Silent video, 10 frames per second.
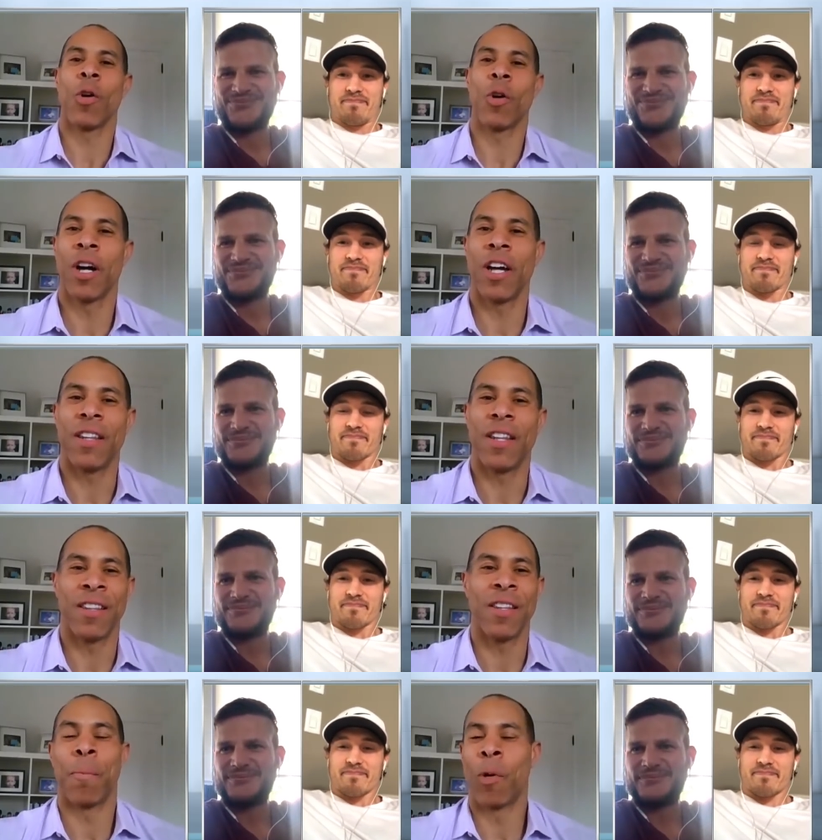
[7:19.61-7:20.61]

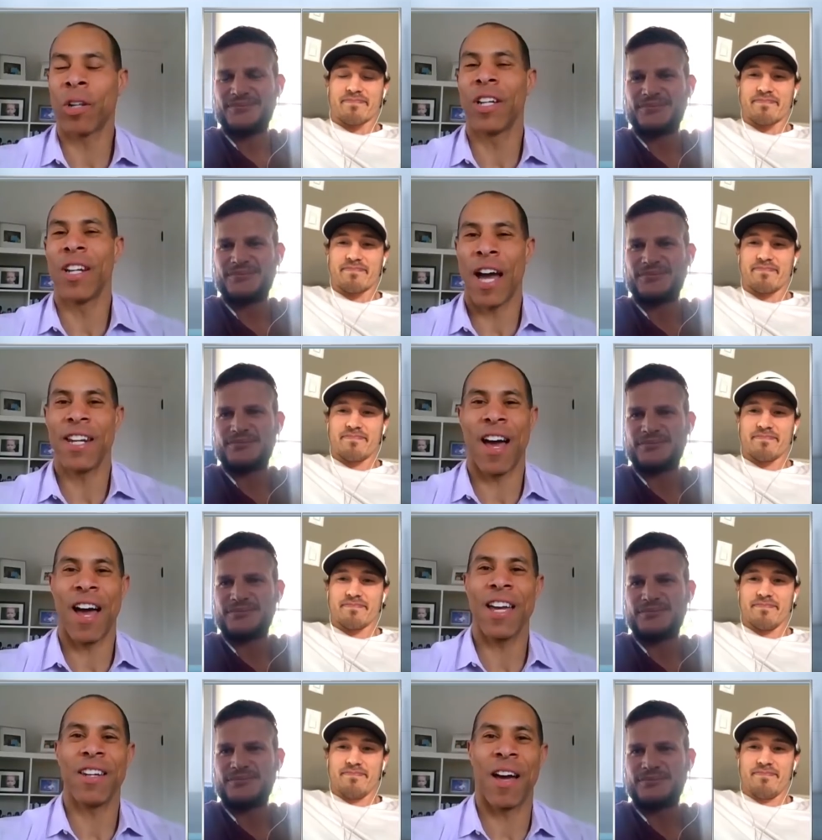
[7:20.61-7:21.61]
Speaker 1: good. The Brooklyn
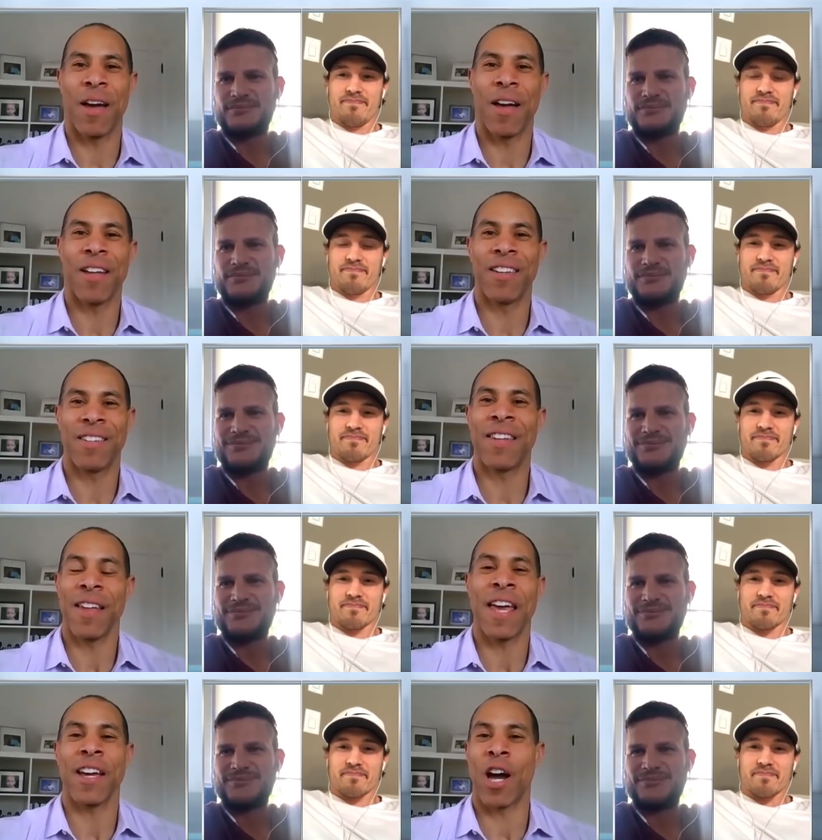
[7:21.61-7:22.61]
Nine-Nine
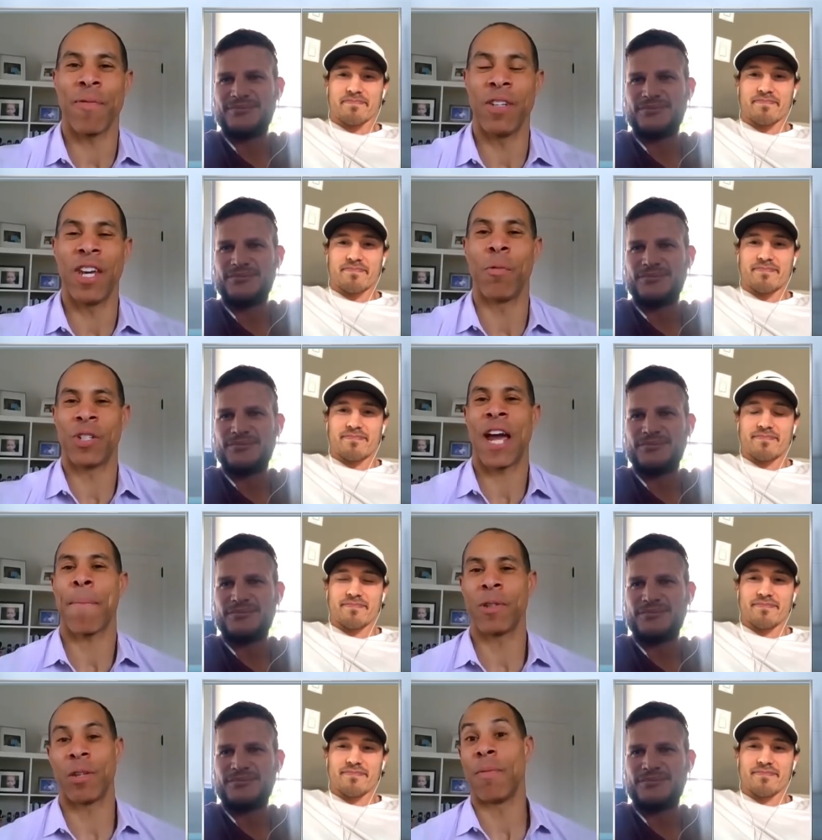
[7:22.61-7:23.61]
takeoff you did, which
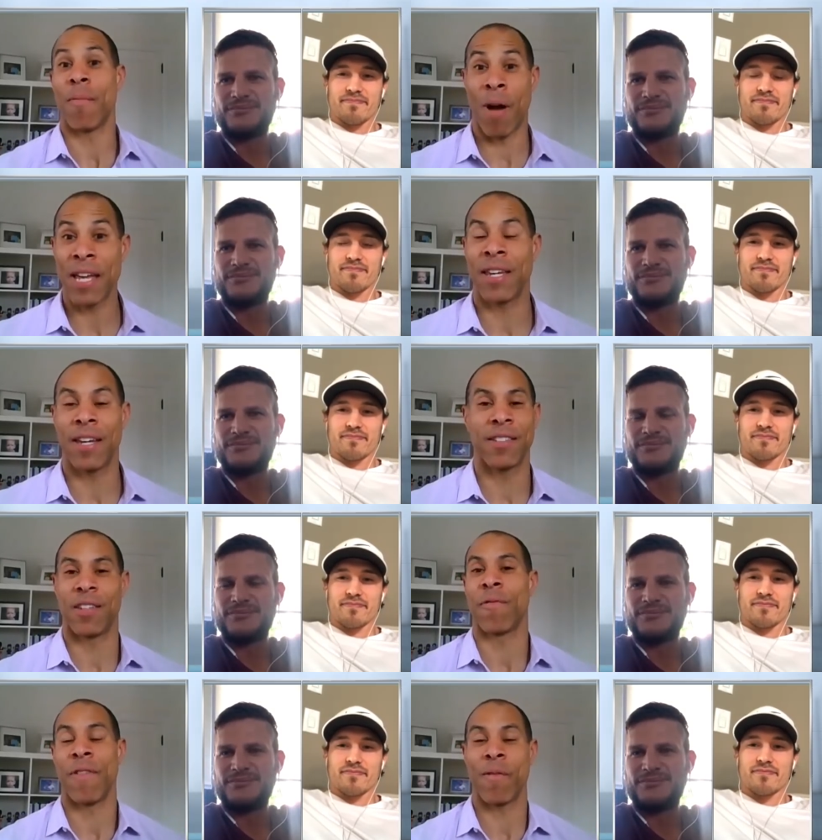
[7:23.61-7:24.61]
happens to be my kids,
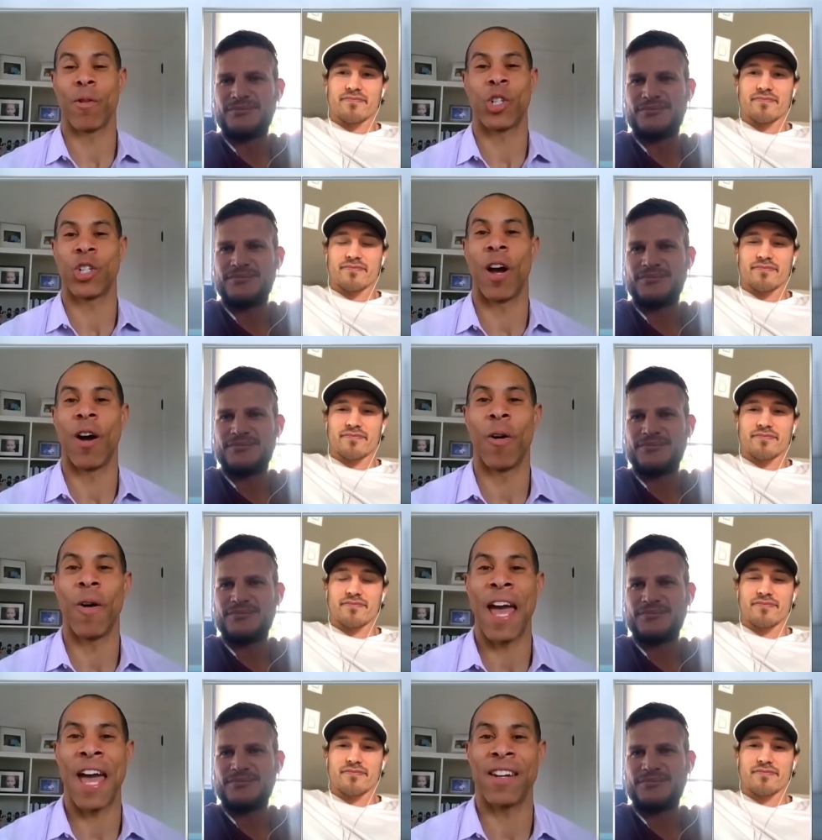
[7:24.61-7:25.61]
their favorite
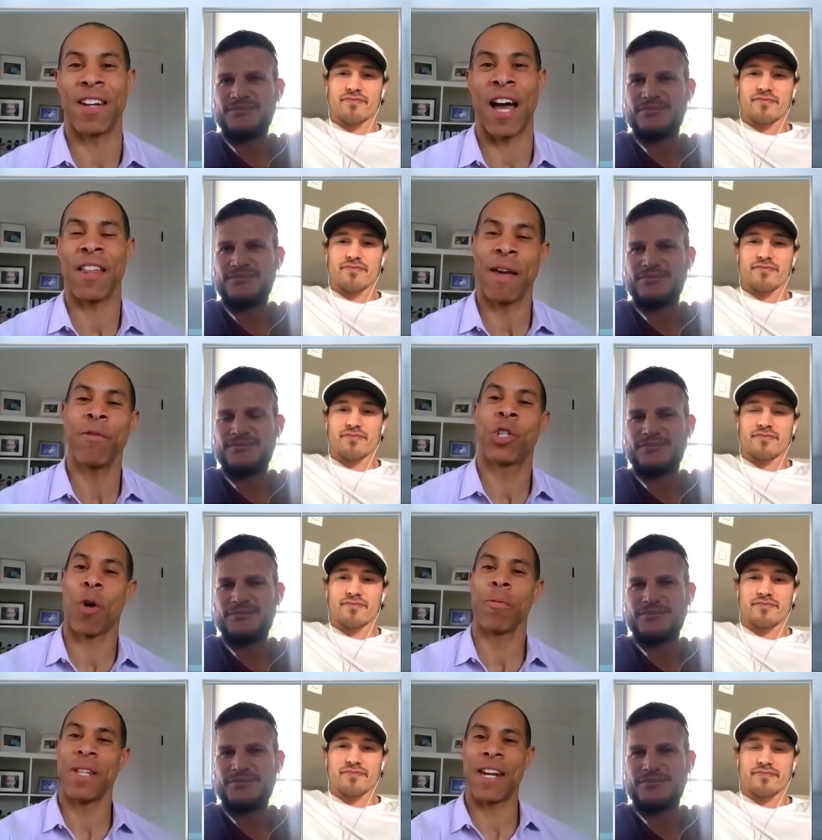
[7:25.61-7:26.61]
show, and they've
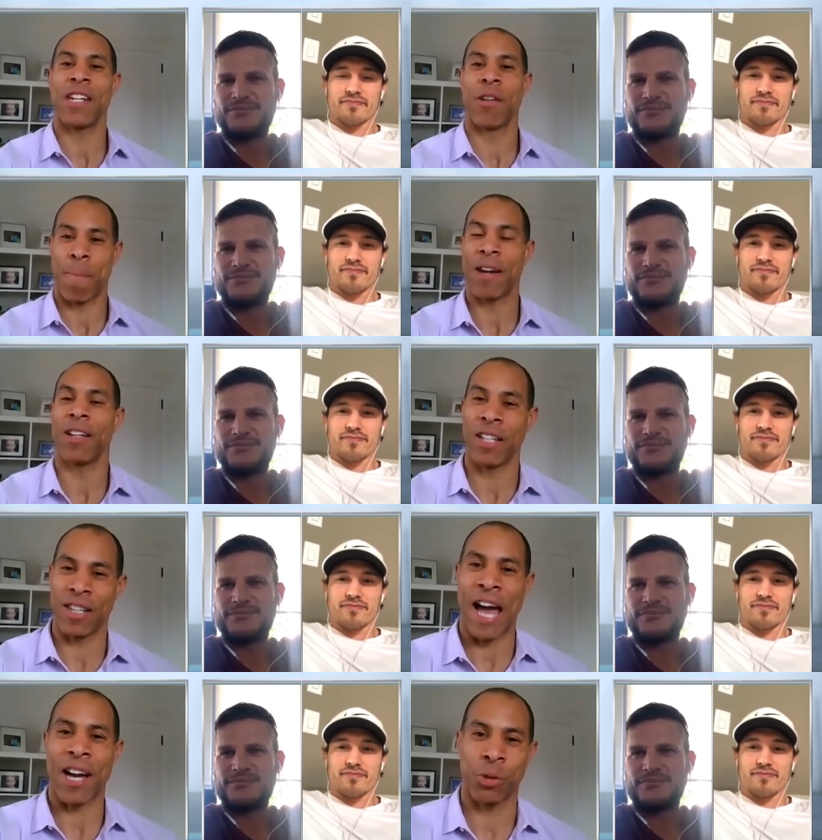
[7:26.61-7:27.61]
shown me that independently,
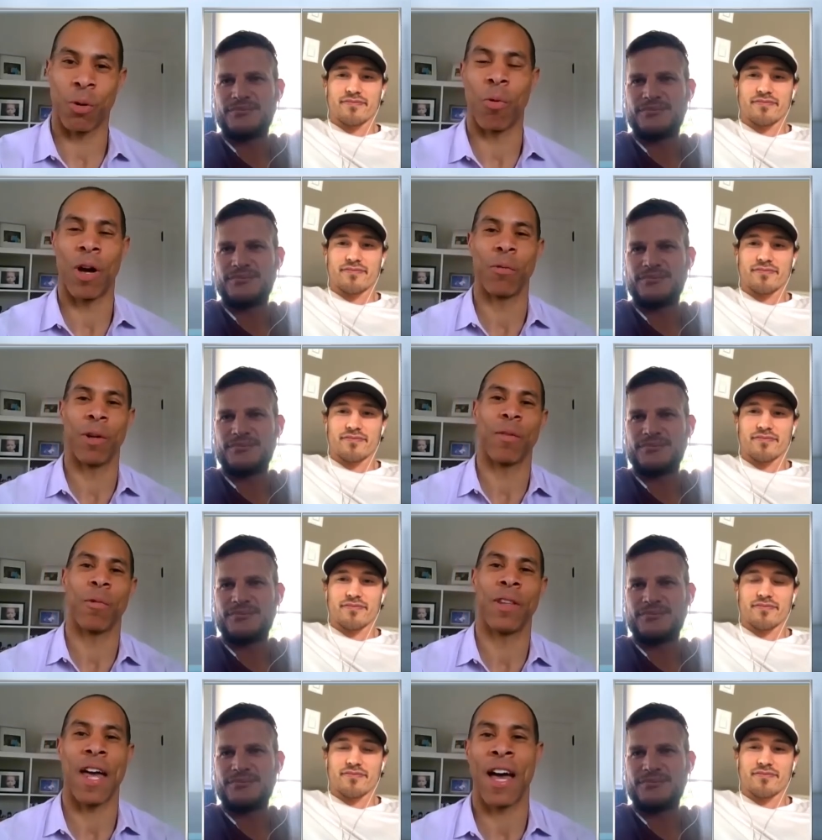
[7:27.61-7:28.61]
the actual one with
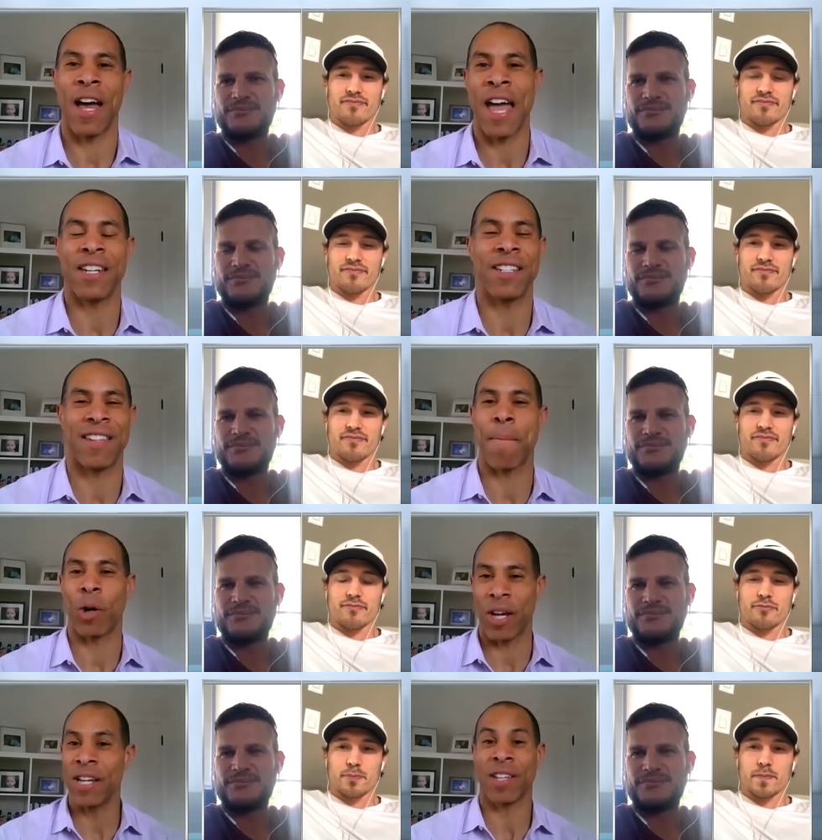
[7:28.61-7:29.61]
Andy
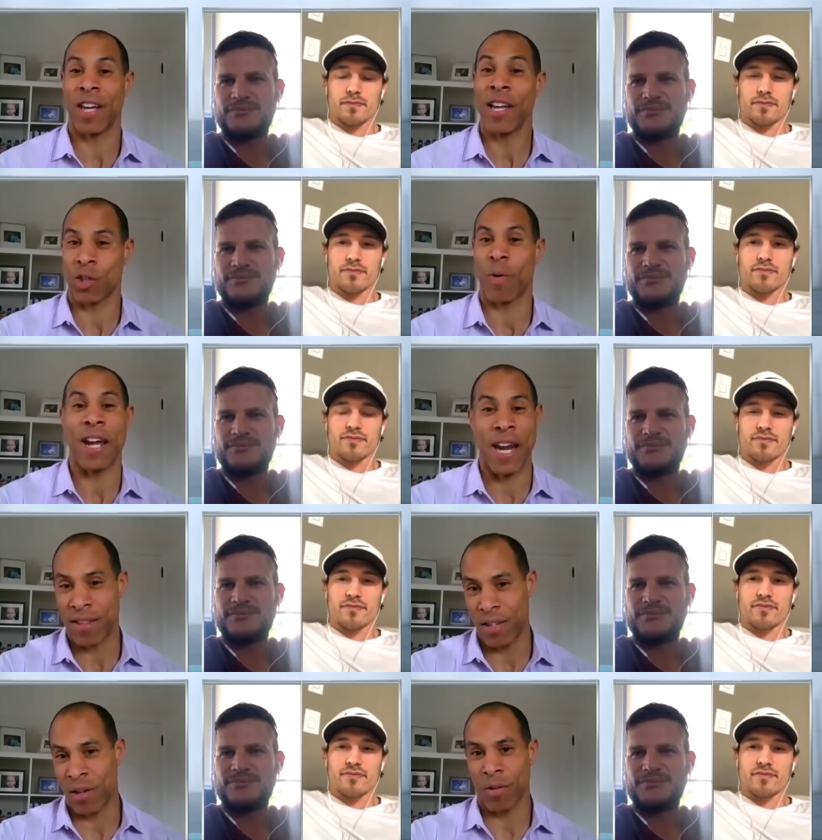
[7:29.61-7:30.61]
Sandberg. It's great,
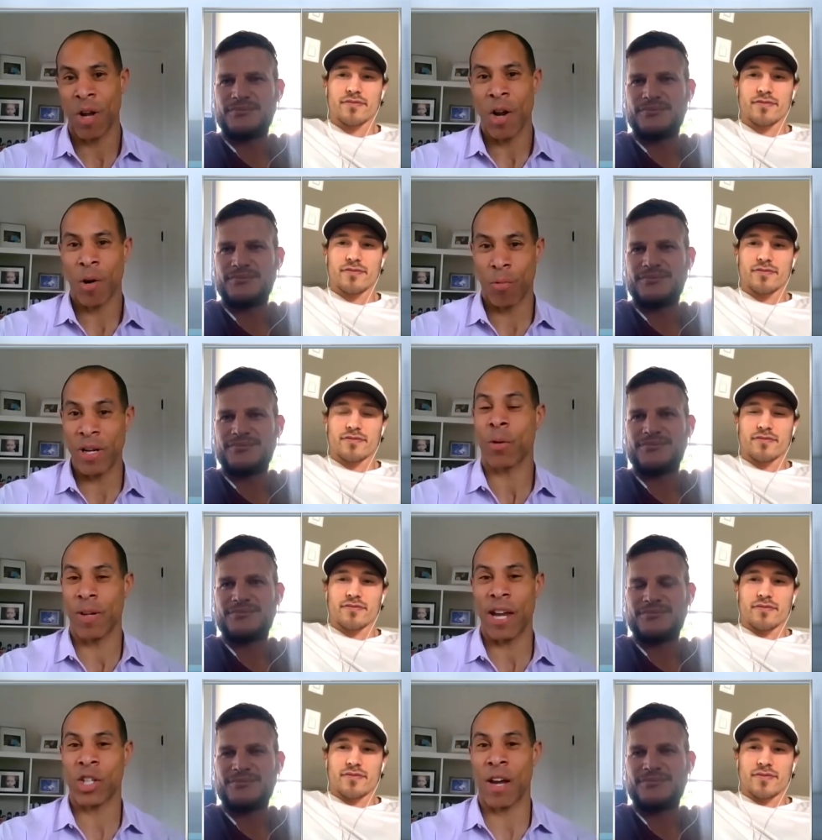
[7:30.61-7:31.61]
and your
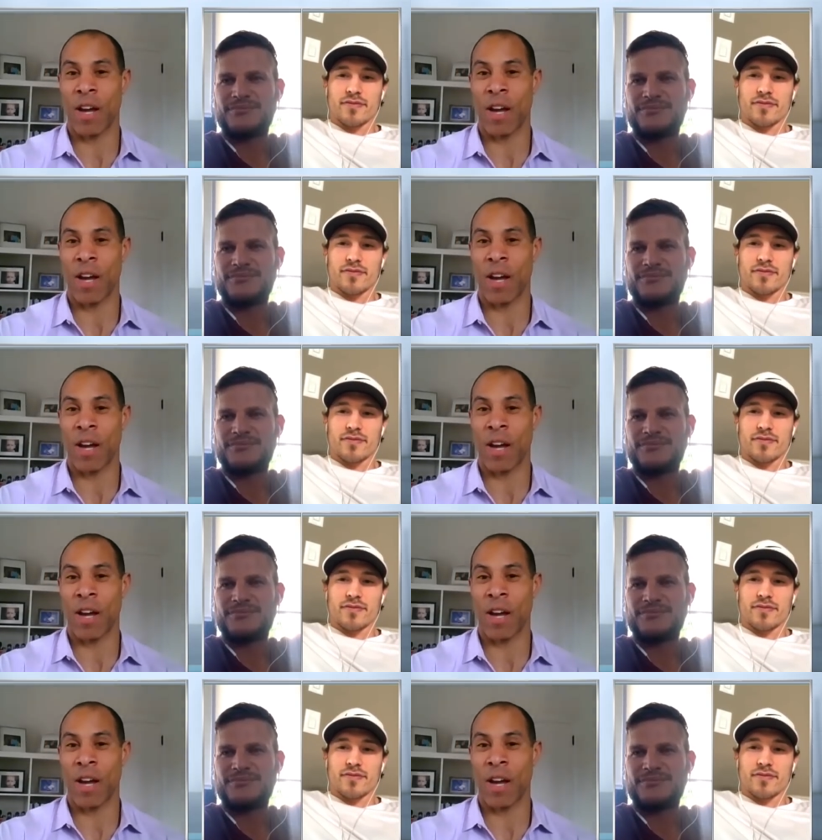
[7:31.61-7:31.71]
recreation